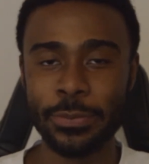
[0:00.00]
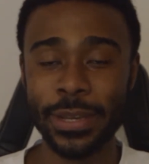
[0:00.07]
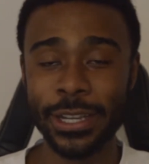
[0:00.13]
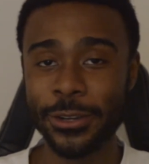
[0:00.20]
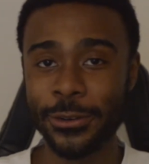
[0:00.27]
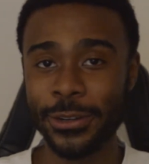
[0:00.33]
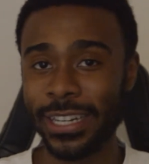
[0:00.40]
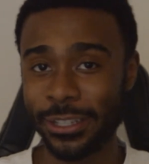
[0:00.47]

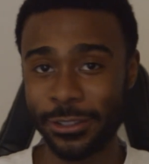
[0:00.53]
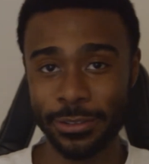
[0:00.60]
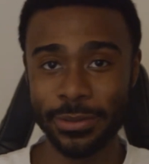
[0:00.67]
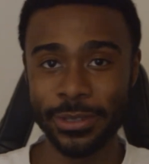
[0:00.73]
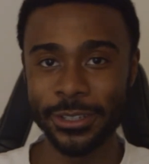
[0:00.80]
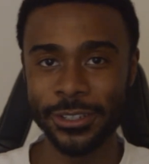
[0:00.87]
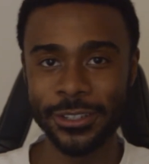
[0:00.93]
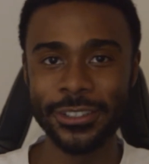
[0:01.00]
Bitcoin and
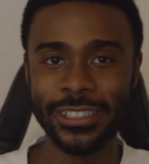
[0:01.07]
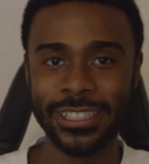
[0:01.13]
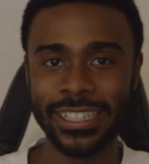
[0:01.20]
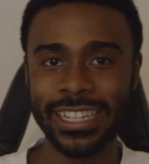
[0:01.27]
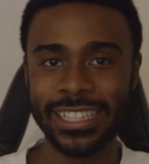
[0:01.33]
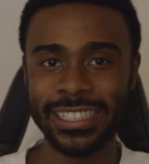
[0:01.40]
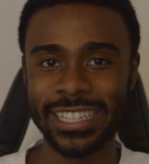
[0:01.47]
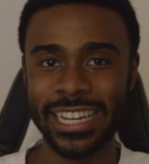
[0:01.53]
cryptocurrency
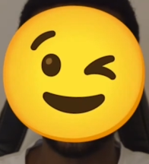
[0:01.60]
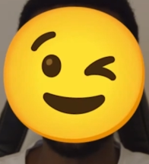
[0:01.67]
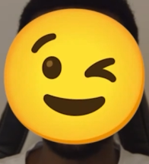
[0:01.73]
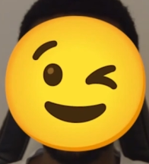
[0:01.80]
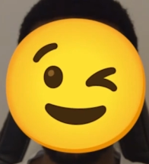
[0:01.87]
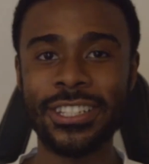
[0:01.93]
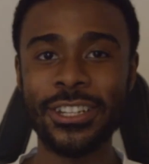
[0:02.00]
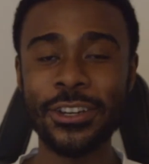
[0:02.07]
landscape.
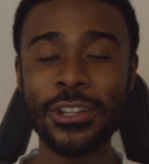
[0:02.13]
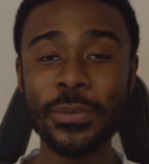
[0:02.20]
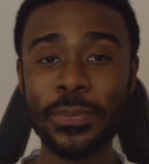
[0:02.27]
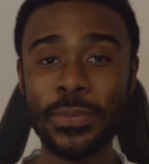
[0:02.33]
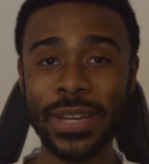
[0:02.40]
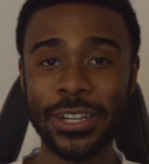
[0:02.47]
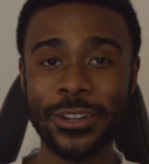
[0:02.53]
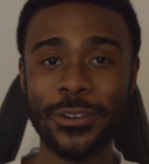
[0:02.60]
Do you know that
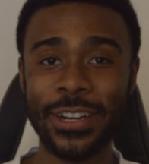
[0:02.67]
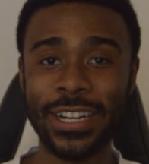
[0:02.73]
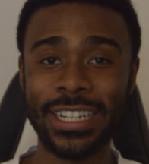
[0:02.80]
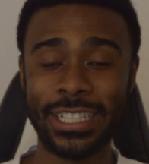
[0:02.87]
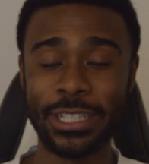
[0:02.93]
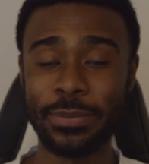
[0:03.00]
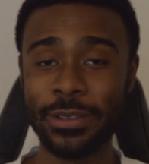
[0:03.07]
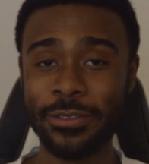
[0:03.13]
Bitcoin
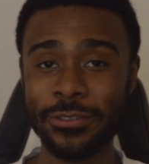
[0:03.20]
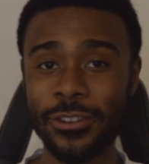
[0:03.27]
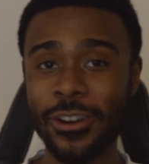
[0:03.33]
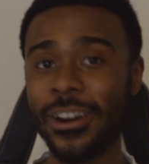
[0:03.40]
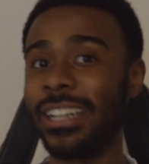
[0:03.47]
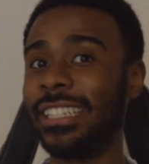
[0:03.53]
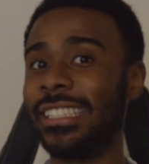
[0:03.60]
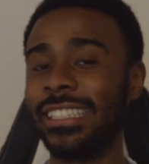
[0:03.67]
has been
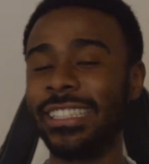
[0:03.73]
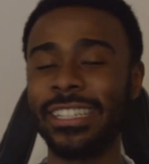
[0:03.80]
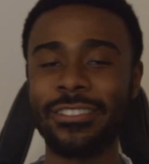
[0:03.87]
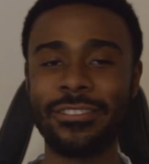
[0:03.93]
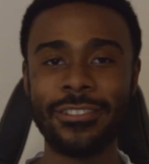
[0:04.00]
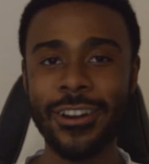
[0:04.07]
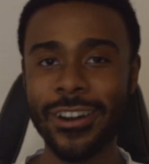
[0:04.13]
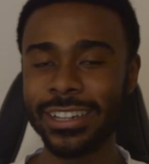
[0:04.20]
rising and
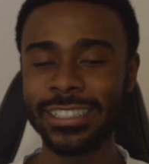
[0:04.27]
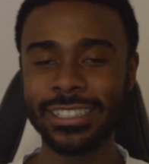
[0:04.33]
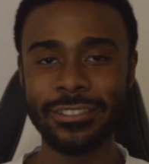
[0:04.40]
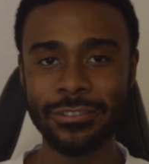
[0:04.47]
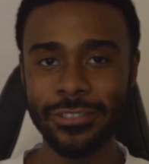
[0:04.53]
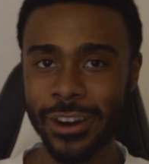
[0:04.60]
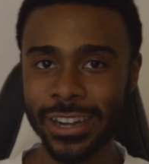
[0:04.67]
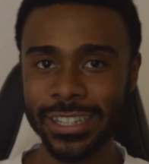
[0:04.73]
rising and
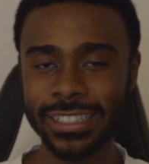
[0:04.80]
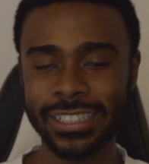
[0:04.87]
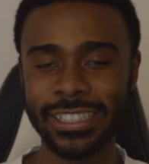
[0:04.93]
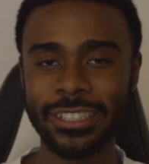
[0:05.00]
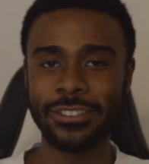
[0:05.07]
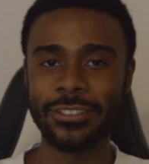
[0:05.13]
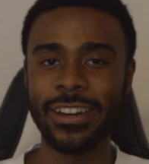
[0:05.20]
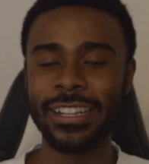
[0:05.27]
rising
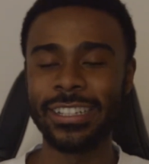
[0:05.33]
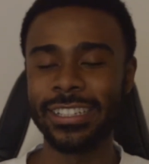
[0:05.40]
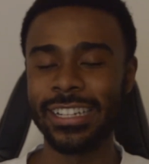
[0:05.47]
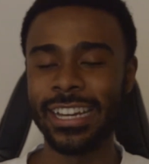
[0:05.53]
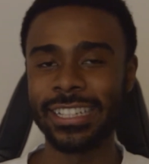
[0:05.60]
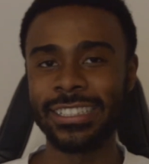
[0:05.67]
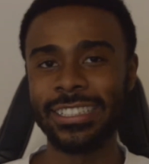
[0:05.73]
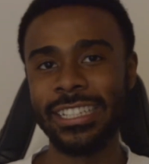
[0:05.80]
throughout the
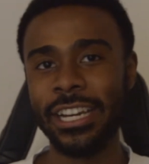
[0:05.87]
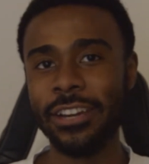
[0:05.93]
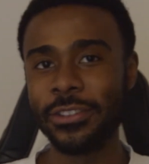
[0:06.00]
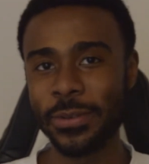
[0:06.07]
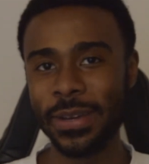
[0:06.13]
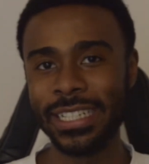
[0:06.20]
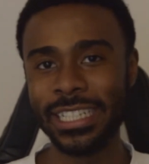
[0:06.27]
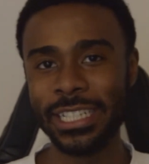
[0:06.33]
last year of
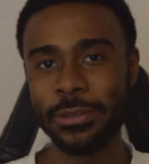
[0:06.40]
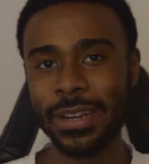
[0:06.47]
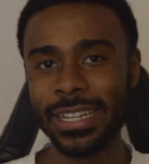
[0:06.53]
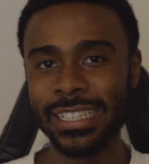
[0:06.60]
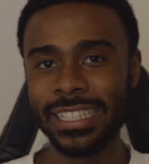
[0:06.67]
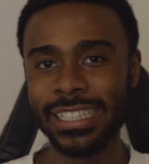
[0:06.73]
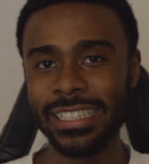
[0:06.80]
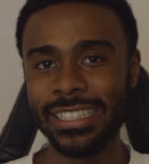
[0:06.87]

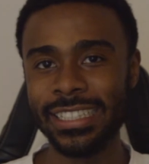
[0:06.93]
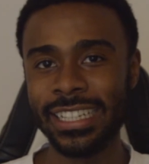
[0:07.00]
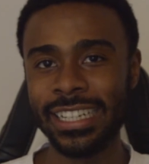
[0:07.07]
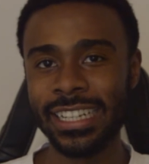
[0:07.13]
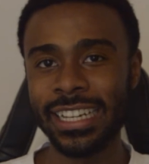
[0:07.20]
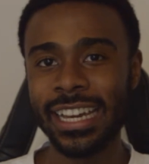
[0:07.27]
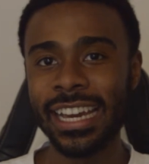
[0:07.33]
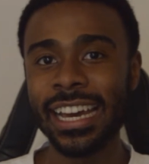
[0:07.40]
2020?
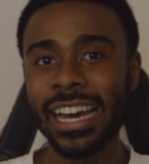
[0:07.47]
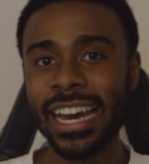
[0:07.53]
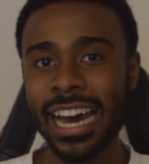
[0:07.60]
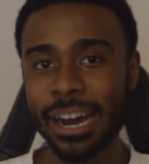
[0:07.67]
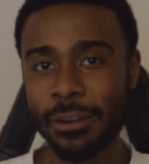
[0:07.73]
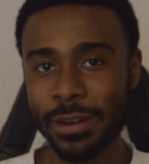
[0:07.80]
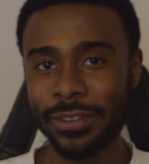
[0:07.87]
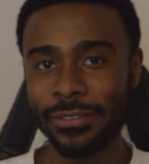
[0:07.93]

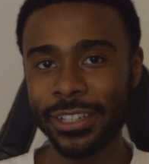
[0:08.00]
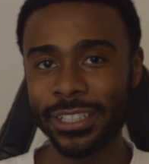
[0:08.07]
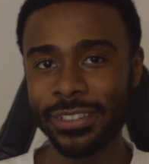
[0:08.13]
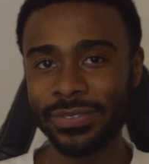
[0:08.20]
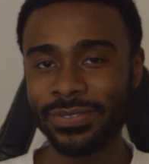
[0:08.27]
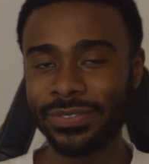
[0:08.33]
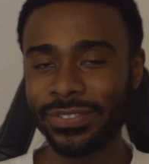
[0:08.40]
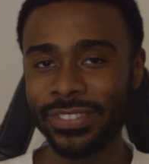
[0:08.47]
However,
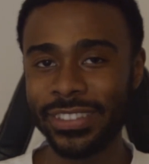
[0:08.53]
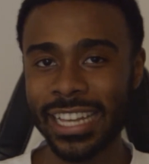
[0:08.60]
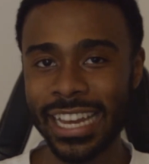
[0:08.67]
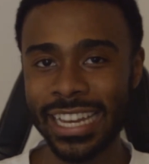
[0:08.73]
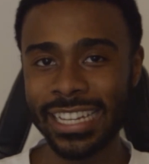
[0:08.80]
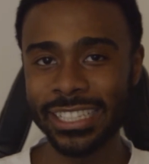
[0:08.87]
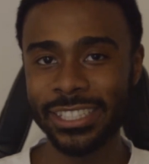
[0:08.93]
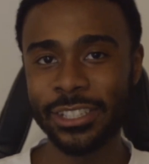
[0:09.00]
there
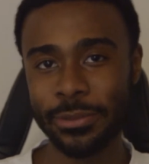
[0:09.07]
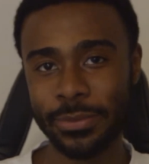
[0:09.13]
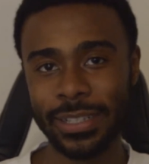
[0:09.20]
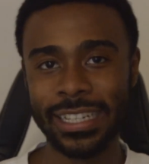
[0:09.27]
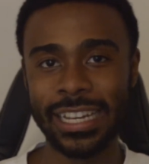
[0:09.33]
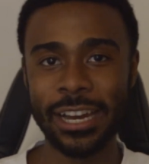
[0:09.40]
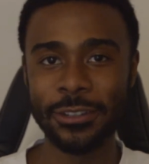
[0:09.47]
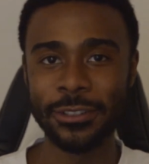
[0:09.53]
is something
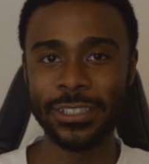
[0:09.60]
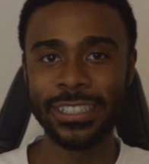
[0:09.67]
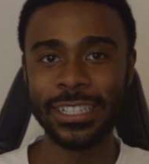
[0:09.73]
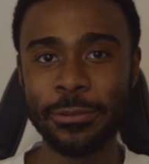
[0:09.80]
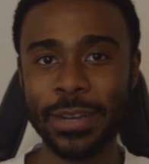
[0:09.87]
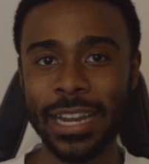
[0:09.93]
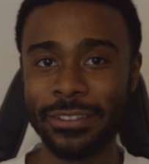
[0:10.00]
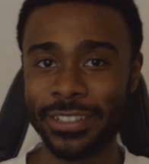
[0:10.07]
else that
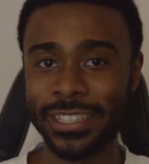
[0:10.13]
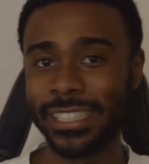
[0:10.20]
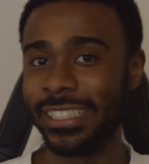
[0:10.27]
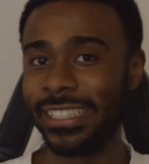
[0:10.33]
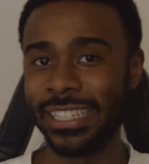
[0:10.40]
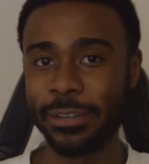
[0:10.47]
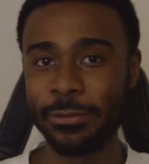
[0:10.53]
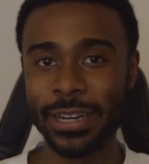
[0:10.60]
we have to
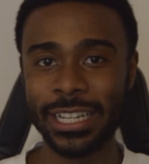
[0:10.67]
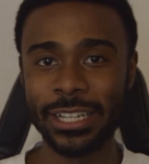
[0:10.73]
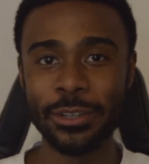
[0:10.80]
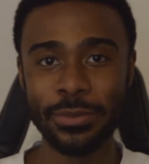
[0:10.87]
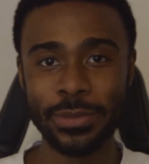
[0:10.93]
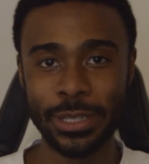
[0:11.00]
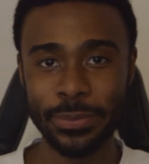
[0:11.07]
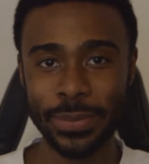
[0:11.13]
consider when it
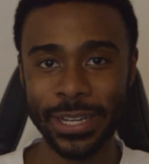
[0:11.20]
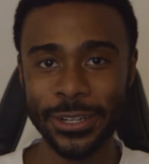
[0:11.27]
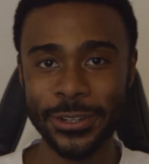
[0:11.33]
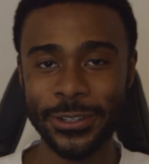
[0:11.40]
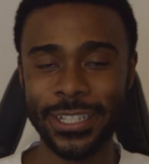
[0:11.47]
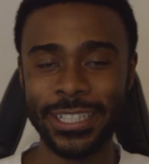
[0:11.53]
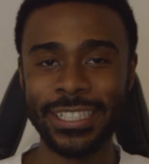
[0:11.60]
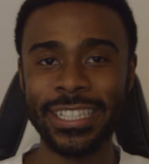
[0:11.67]
comes to
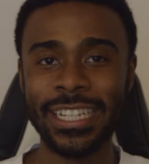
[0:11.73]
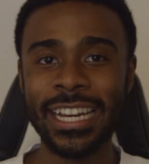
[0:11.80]
Bitcoin.